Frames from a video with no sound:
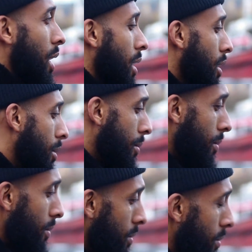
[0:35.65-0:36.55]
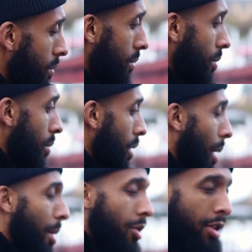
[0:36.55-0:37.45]

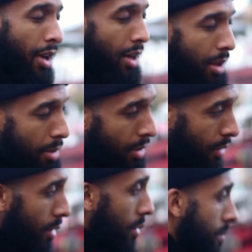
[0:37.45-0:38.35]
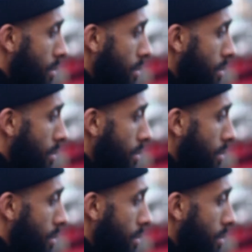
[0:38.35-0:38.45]
I mention that name, even